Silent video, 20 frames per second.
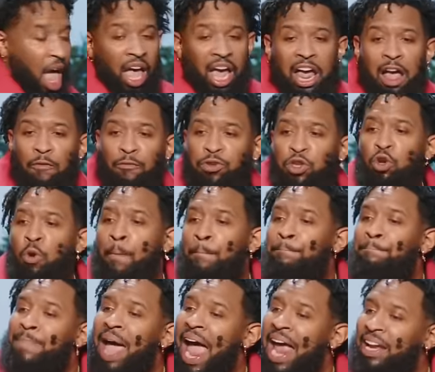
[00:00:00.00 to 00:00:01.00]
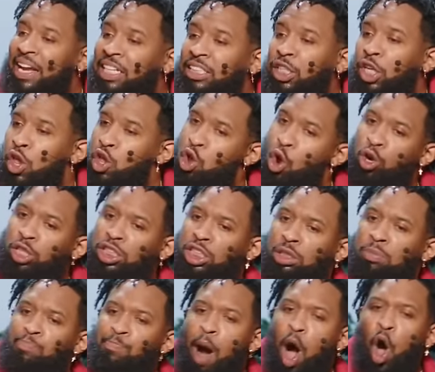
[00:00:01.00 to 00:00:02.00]
if you manage your
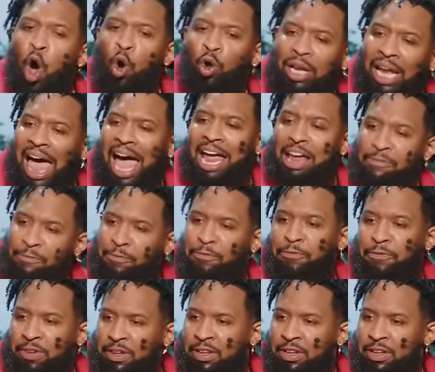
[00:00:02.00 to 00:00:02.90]
small life.